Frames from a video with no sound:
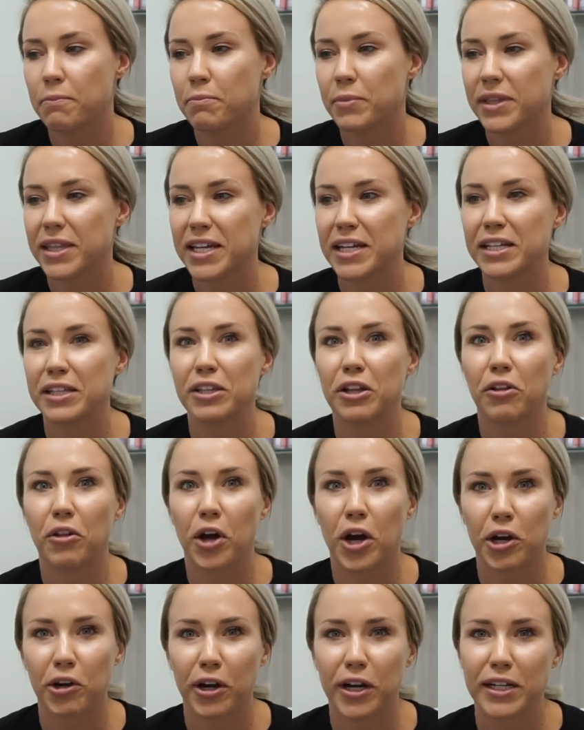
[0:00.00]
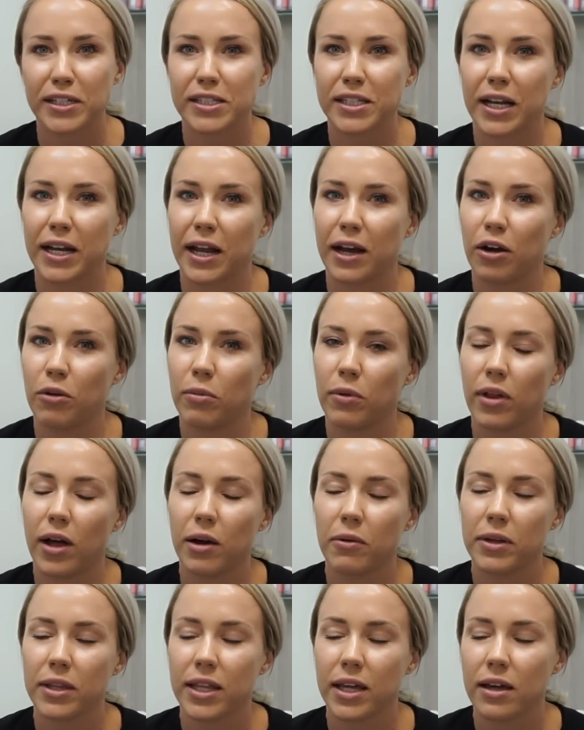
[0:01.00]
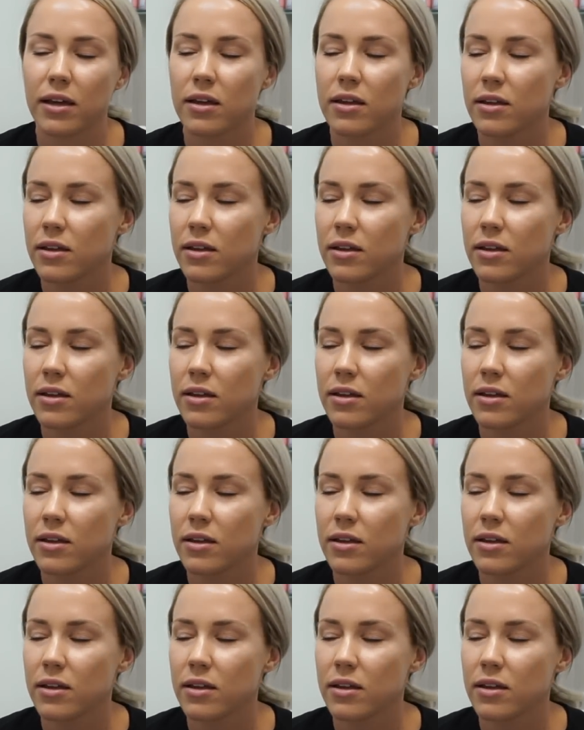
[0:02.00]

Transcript: but then in the long run it's going to help a lot with it.